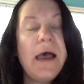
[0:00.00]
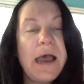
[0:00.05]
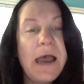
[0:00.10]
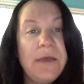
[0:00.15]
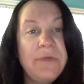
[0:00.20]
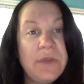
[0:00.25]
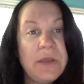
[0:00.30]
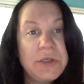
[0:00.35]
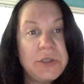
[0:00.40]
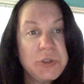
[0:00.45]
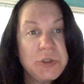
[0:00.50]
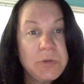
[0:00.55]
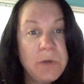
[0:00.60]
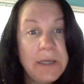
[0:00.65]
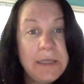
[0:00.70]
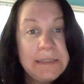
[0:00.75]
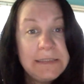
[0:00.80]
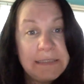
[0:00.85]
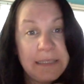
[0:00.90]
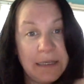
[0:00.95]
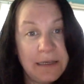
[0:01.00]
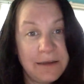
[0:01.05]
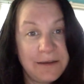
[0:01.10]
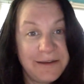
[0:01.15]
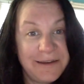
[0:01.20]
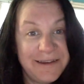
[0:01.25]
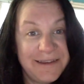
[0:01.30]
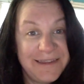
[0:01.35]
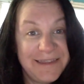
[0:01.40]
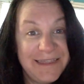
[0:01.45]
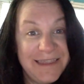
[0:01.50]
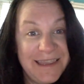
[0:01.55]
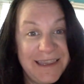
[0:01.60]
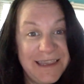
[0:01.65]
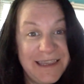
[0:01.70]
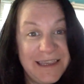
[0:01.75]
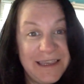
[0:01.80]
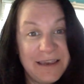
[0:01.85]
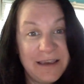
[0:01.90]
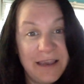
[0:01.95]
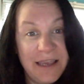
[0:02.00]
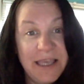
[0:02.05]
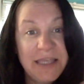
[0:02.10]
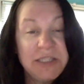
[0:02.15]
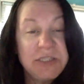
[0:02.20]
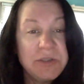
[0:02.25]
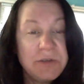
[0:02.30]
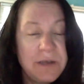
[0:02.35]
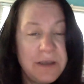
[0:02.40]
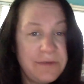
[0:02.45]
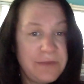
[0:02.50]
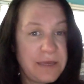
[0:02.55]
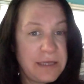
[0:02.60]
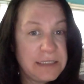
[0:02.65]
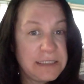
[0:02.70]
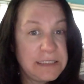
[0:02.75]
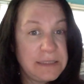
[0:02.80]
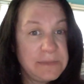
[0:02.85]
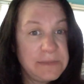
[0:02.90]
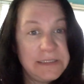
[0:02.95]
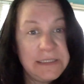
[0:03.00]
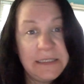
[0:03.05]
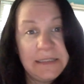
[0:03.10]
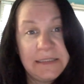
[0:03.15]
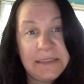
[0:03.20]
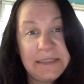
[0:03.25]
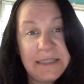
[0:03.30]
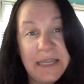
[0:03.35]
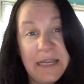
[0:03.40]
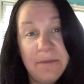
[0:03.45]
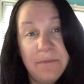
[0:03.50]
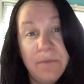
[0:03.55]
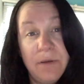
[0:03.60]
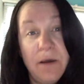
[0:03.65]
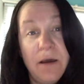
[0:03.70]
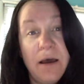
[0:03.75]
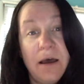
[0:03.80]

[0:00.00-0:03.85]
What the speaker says: and then tracing the history of that substance in